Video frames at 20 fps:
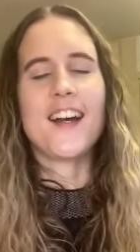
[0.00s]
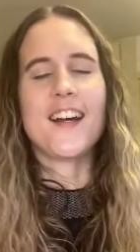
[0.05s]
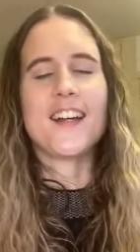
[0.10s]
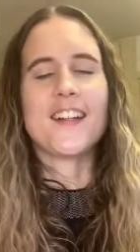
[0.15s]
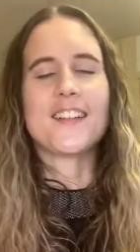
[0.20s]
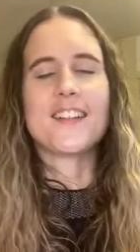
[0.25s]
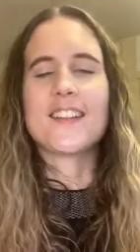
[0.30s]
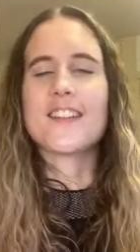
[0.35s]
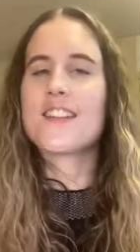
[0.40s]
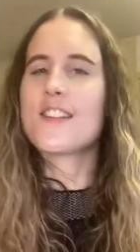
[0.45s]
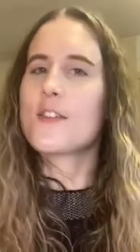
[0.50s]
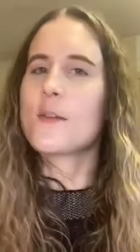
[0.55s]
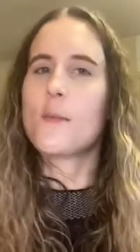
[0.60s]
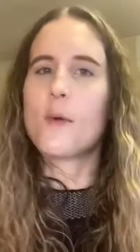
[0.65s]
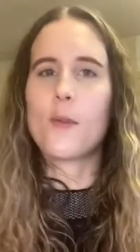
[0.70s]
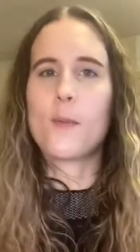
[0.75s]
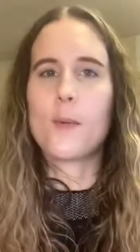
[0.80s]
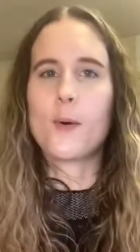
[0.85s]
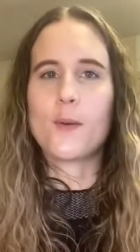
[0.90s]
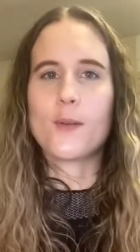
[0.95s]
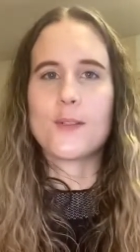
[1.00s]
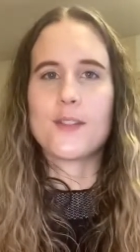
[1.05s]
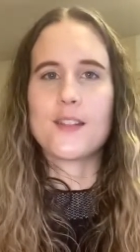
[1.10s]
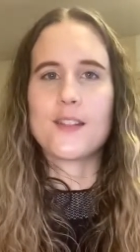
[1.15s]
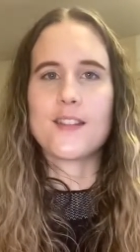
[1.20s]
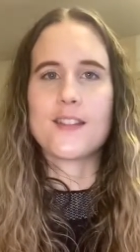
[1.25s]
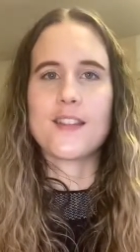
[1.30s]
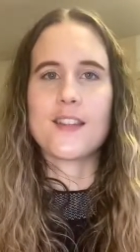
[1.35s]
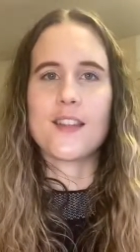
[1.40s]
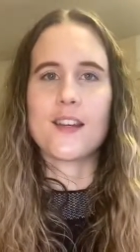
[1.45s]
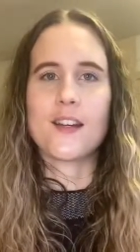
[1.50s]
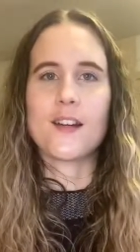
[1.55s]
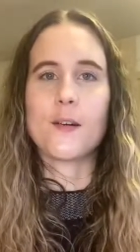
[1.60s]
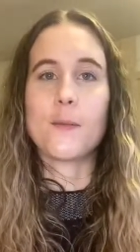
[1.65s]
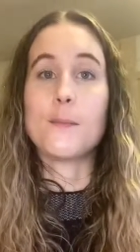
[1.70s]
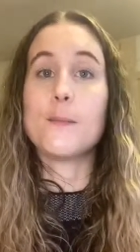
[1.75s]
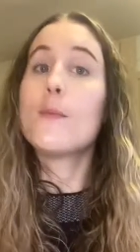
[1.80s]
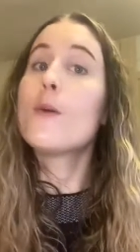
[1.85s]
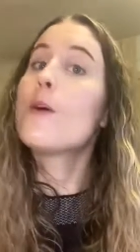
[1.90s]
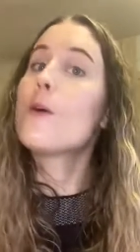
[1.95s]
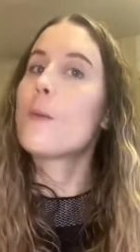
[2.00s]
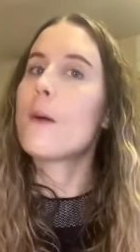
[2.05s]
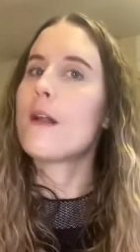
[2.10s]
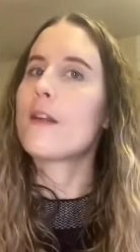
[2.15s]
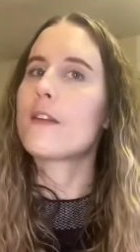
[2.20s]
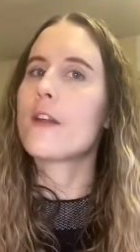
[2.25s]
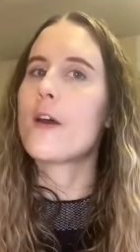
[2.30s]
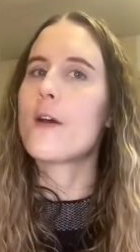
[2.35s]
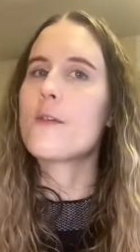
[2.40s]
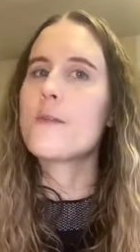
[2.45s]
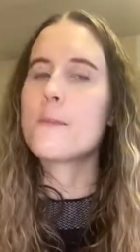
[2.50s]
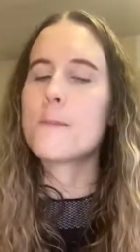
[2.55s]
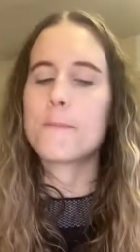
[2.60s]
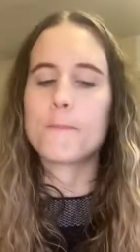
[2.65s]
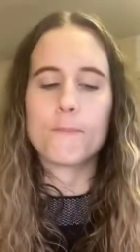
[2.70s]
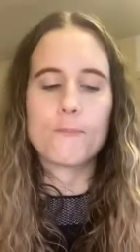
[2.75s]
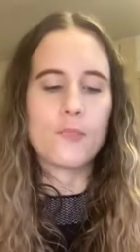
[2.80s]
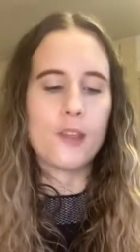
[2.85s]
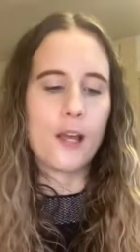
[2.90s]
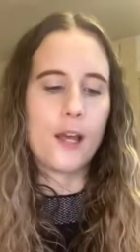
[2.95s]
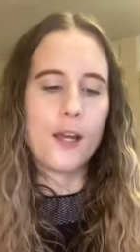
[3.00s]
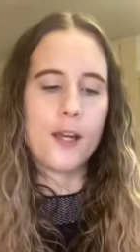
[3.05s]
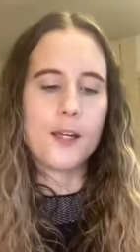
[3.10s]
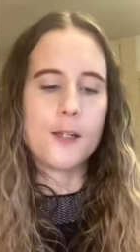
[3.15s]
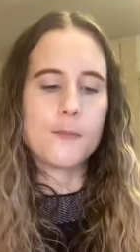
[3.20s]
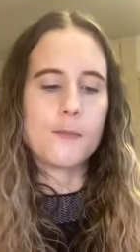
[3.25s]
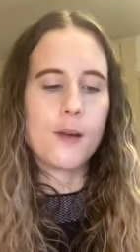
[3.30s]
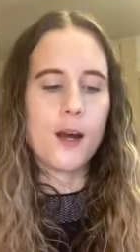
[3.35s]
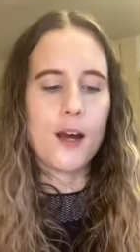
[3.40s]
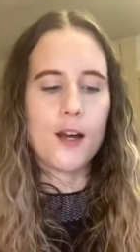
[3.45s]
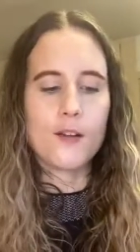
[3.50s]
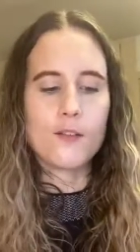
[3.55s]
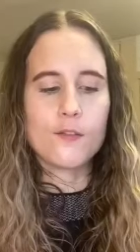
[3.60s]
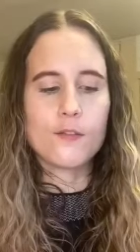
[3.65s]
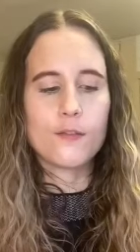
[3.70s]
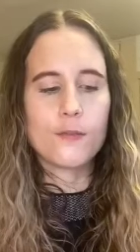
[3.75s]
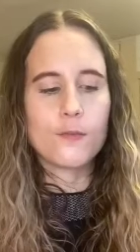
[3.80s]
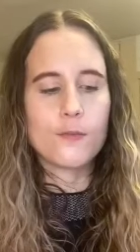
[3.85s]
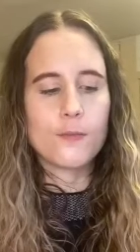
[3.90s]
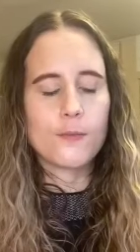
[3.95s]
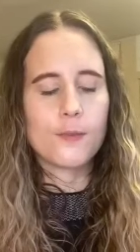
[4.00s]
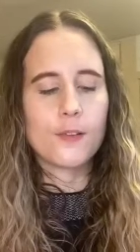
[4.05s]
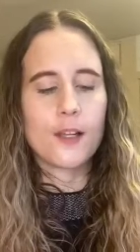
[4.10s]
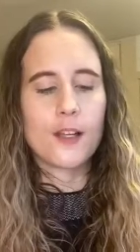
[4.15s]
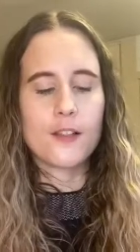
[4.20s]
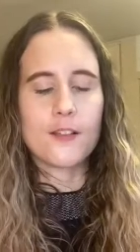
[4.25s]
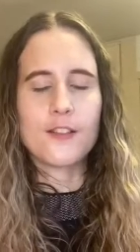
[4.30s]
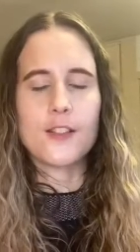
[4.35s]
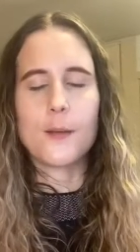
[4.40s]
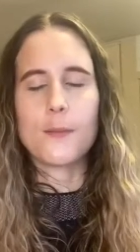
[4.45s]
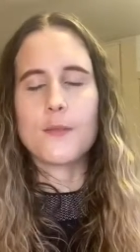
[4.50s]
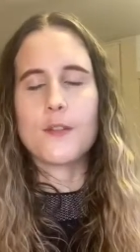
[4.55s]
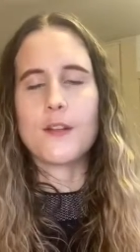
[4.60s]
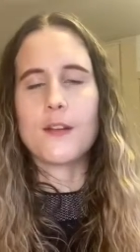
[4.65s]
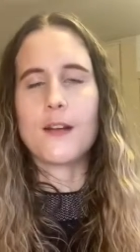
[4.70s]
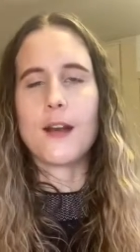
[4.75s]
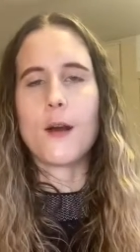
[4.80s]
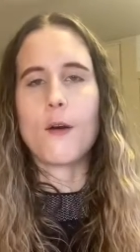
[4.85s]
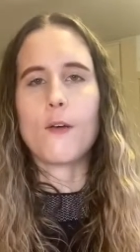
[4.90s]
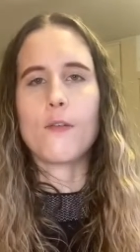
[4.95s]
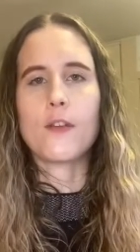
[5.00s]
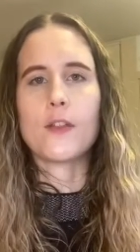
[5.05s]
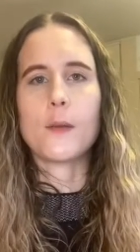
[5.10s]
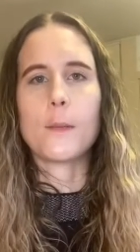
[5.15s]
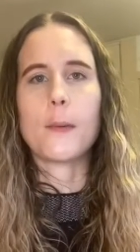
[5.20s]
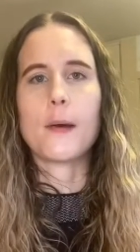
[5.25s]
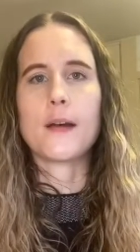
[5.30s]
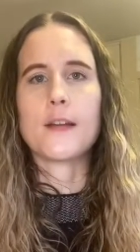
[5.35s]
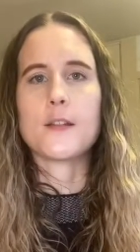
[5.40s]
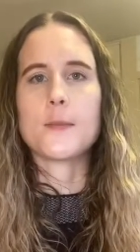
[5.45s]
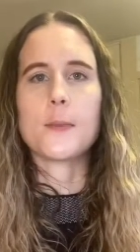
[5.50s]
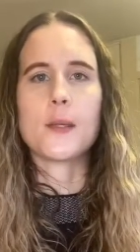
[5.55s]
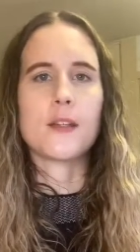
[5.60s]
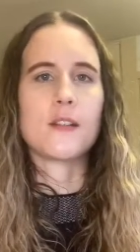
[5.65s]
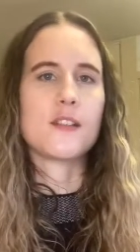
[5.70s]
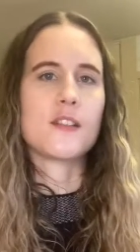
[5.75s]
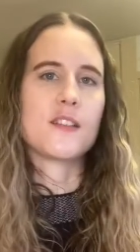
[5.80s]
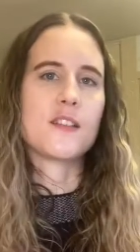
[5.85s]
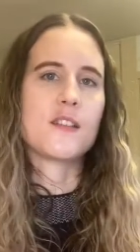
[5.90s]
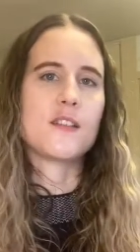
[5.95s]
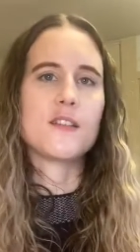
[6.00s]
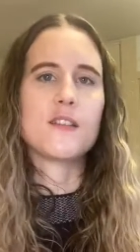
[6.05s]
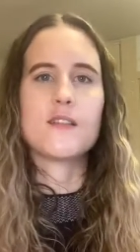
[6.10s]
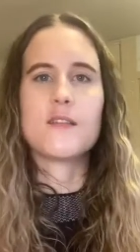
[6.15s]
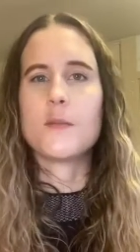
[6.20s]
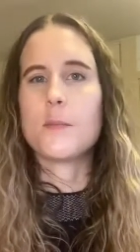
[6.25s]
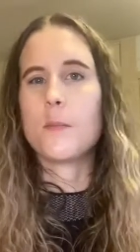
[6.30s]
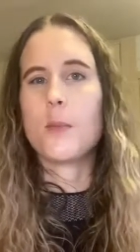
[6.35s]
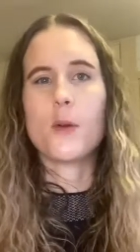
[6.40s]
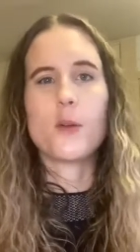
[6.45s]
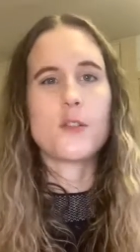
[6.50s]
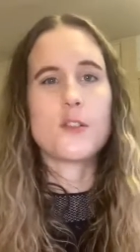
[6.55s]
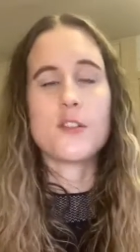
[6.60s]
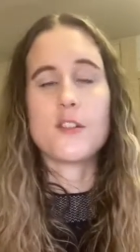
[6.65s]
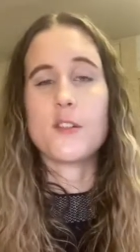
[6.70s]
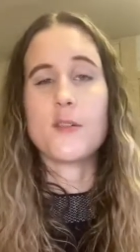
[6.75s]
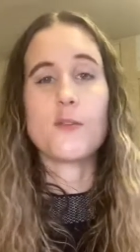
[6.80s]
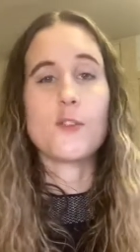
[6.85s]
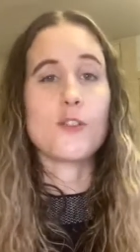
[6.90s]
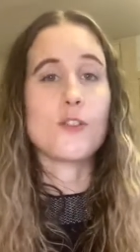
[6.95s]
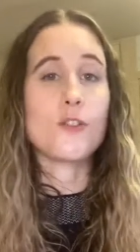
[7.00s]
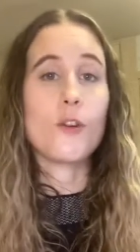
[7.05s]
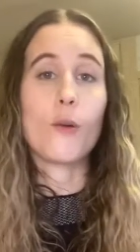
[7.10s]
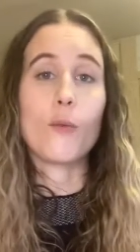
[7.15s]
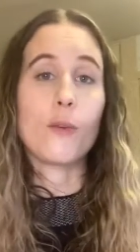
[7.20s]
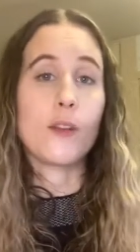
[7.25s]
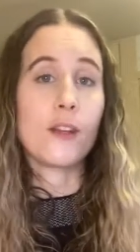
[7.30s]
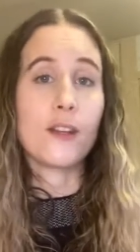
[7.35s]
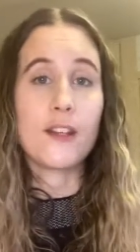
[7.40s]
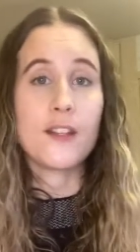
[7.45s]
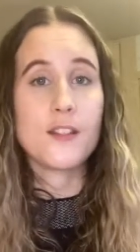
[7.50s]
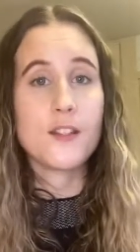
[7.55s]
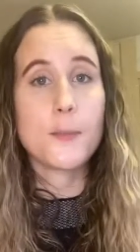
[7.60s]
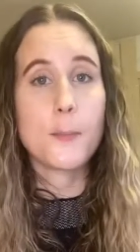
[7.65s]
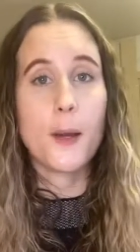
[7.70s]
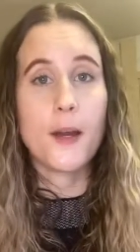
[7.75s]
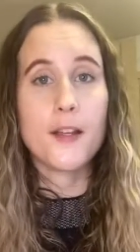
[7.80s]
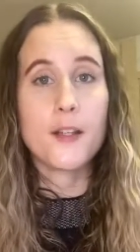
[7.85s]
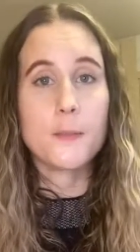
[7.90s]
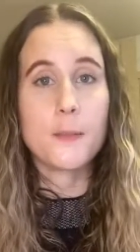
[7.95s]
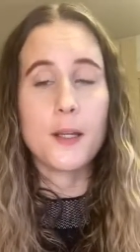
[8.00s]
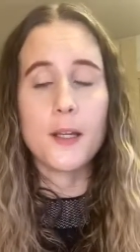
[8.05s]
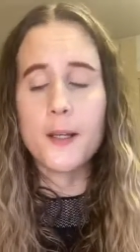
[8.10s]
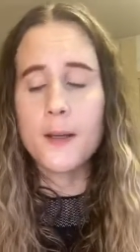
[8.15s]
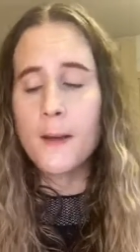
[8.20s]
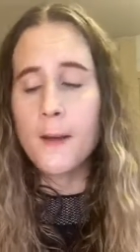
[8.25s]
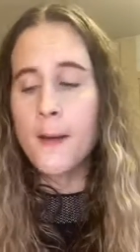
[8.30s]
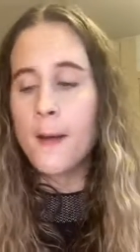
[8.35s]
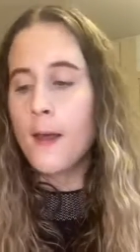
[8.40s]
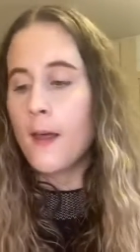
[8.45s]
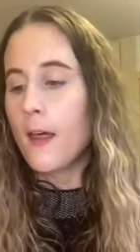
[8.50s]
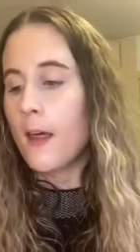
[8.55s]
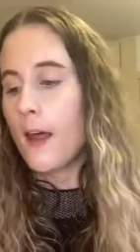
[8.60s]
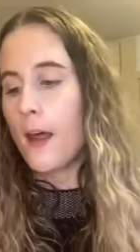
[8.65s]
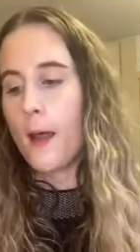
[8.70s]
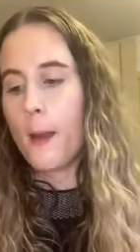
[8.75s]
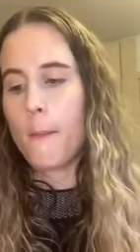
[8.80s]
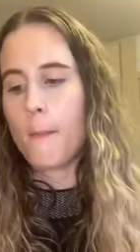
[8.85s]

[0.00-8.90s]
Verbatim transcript: some of the boxes that are more well known I've kind of dipped in and out of in the past because boxes have just not really inspired me, but